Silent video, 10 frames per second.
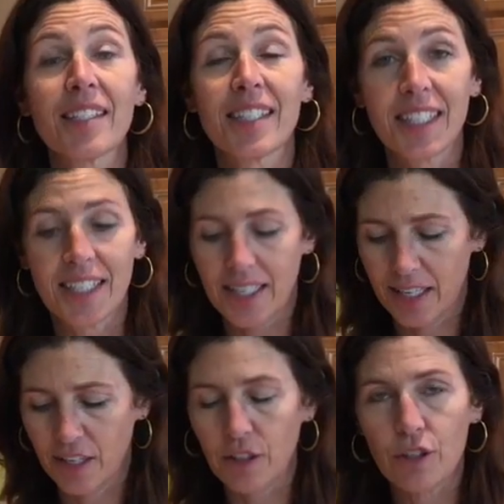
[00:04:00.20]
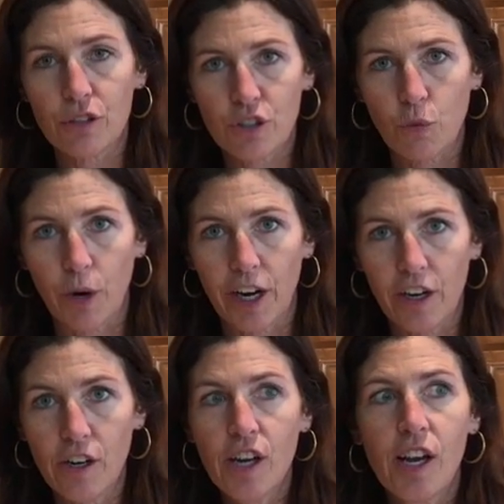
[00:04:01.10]
see it in a little
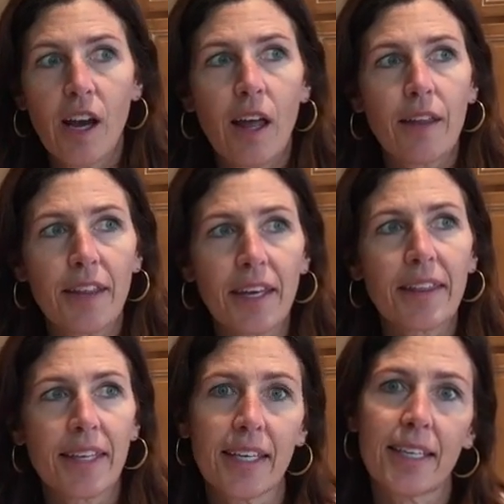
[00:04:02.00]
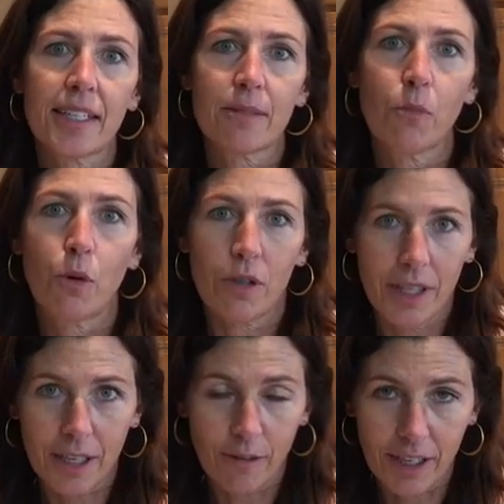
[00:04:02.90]
square, they think it's more
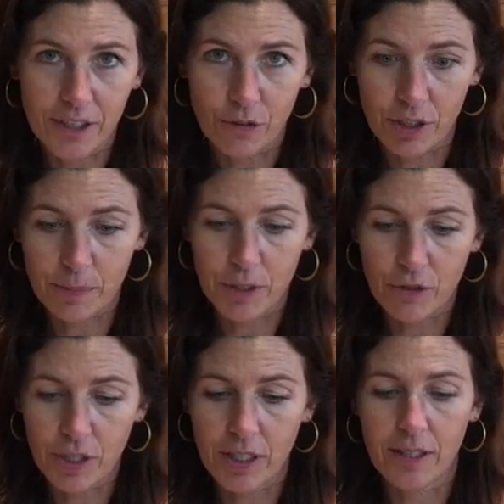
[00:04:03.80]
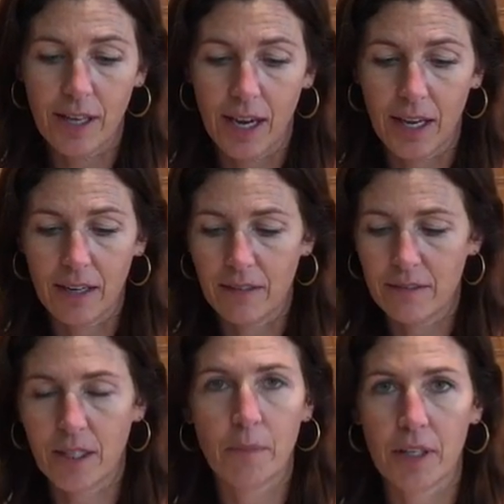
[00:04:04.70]
like a Rice Krispie treat than
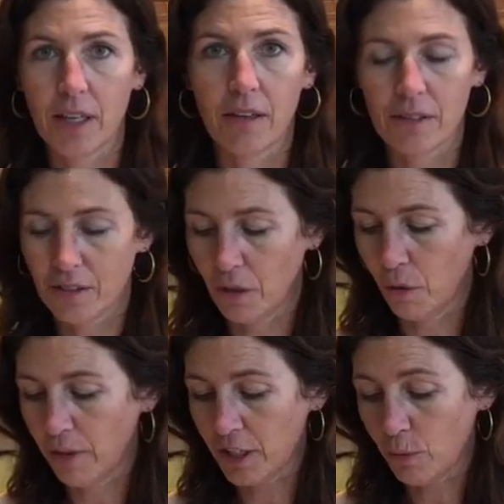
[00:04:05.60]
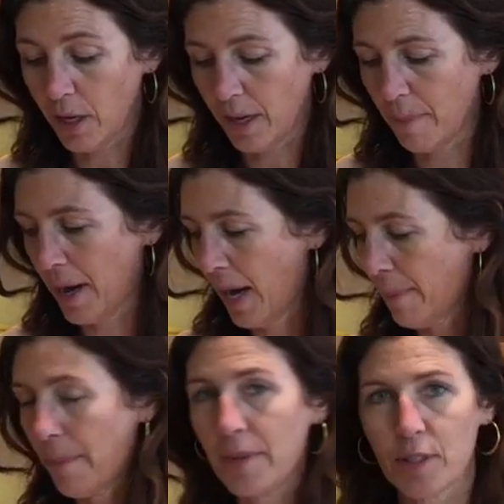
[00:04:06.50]
something else. So that's why
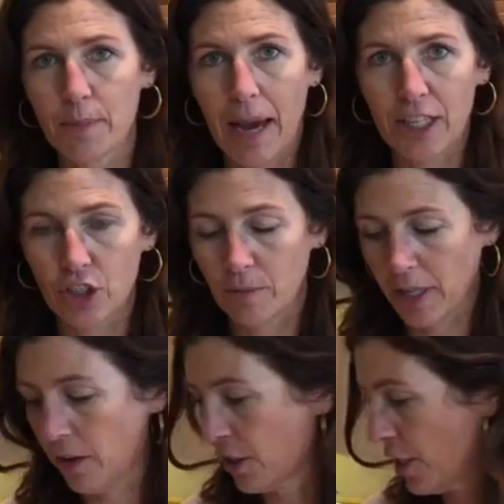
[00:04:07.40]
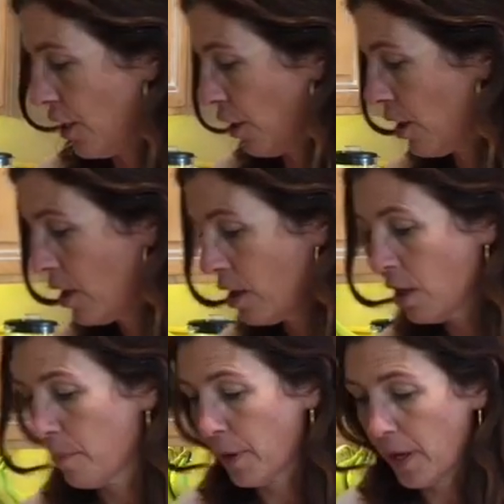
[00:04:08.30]
I smash them down here.
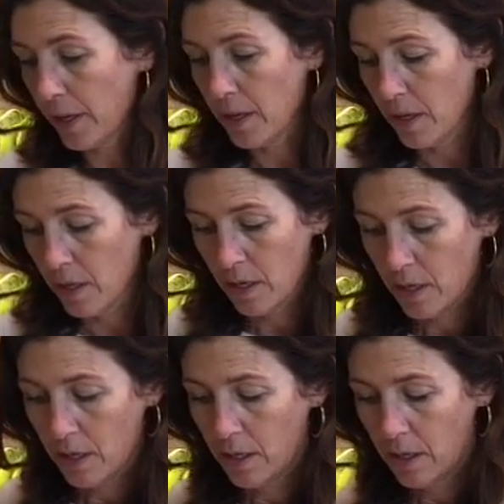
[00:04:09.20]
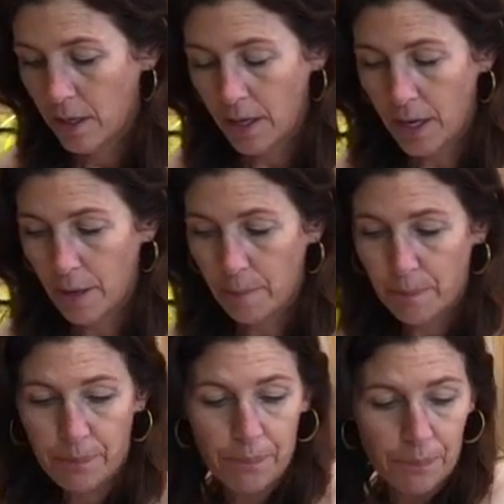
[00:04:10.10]
But
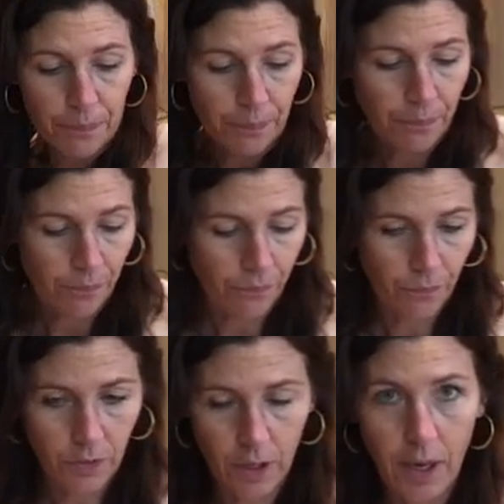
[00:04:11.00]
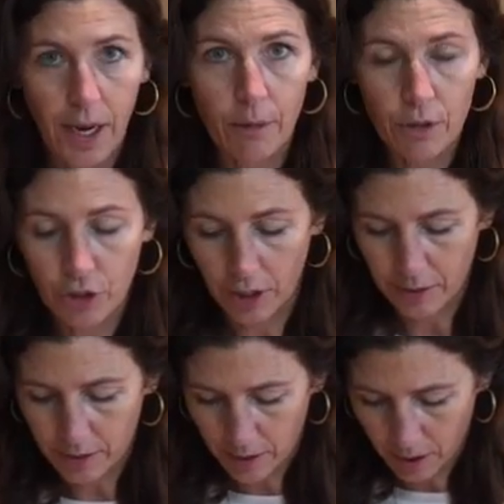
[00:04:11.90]
I will
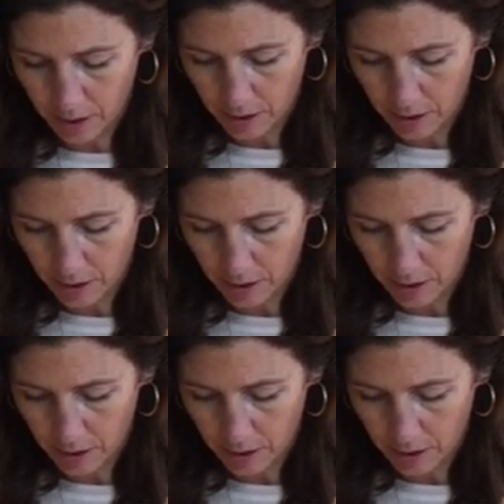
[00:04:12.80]
just